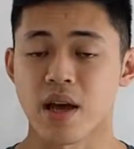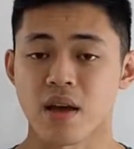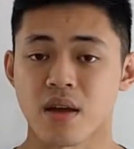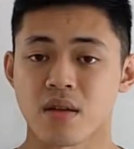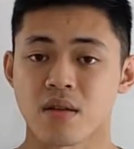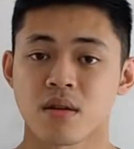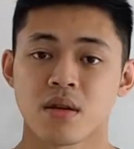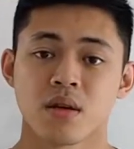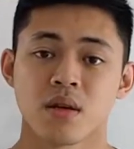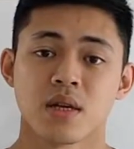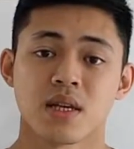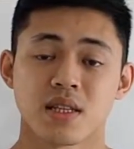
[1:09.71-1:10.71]
and
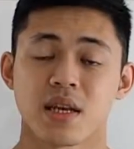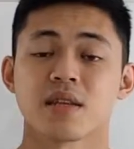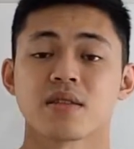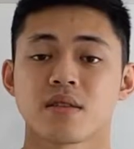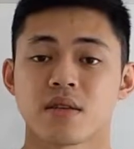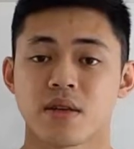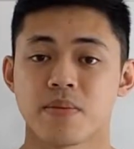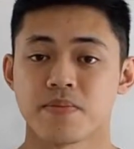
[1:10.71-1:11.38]
intensity.